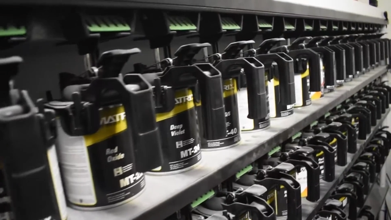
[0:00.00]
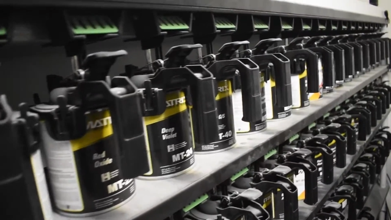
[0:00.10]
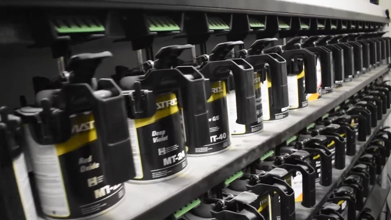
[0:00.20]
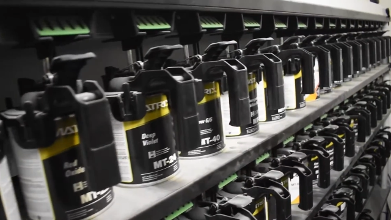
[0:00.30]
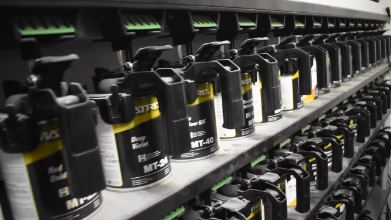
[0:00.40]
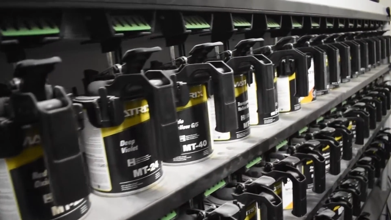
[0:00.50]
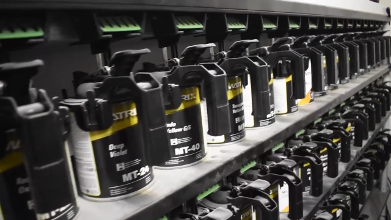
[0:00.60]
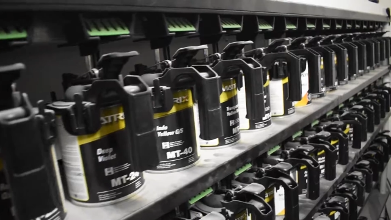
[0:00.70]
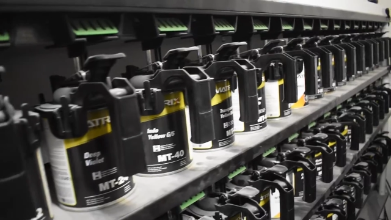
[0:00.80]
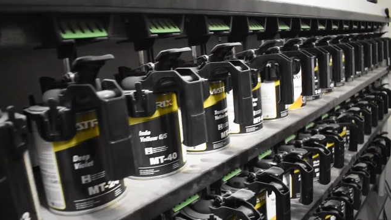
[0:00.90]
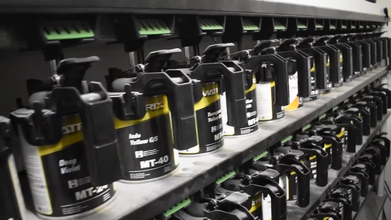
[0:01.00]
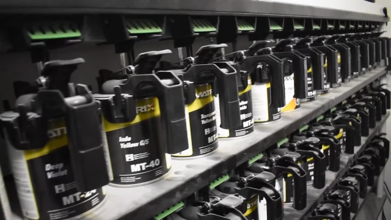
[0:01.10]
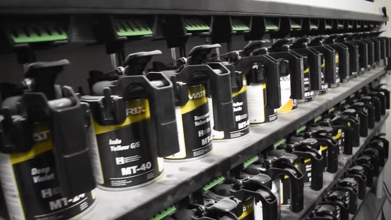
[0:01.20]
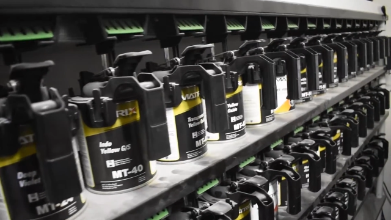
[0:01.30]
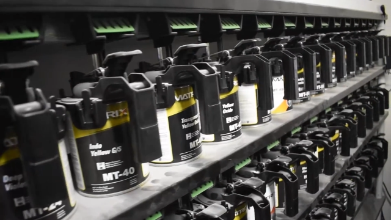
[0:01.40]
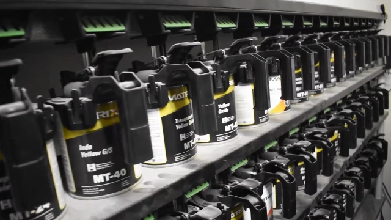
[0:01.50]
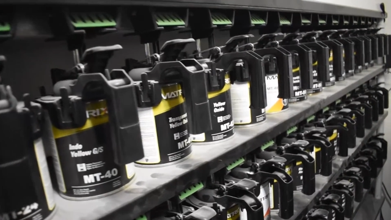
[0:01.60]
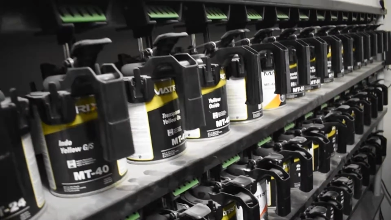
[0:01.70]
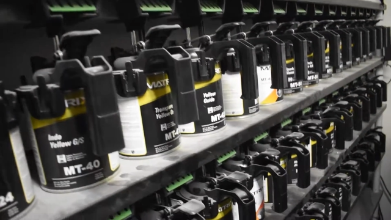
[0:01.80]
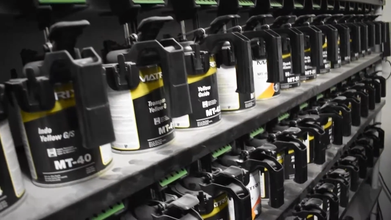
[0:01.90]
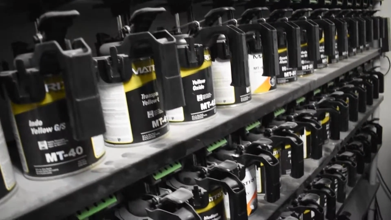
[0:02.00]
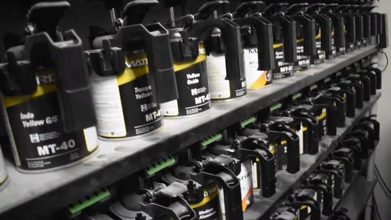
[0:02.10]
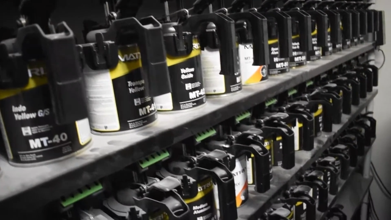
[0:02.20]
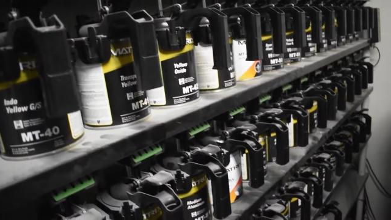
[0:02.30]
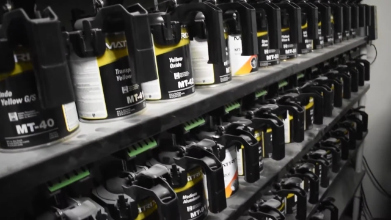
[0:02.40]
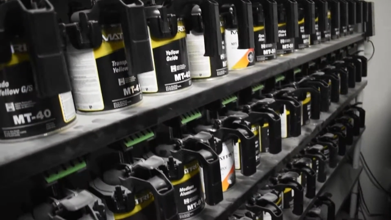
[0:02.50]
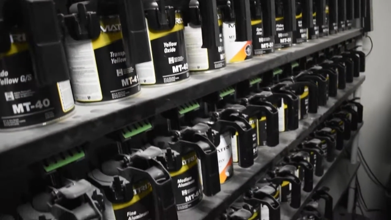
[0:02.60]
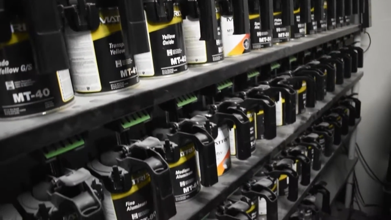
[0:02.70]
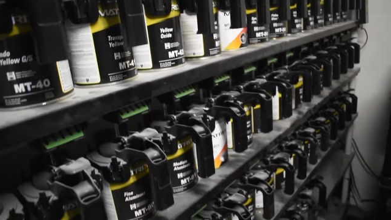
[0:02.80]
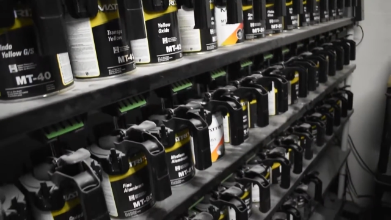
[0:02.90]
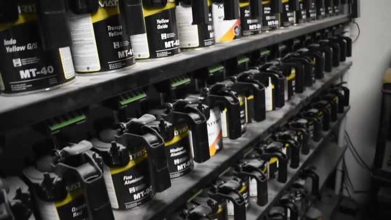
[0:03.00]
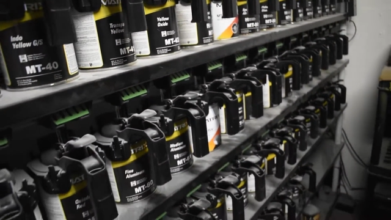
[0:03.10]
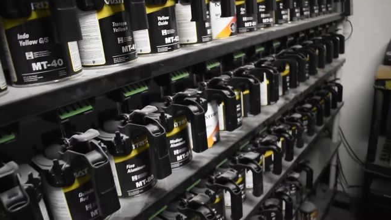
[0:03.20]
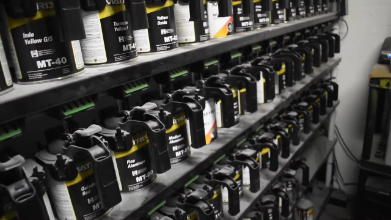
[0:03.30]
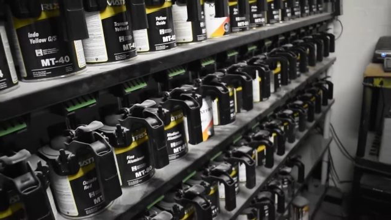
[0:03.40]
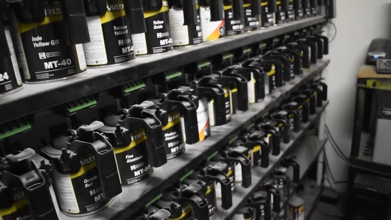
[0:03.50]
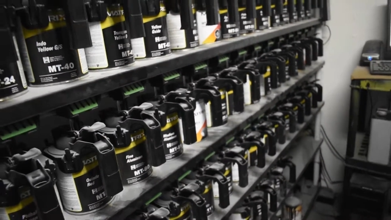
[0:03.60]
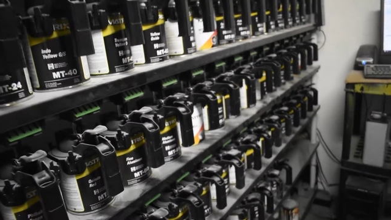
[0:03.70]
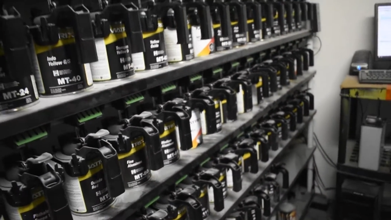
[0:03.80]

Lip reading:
Nobody's mouth can be seen.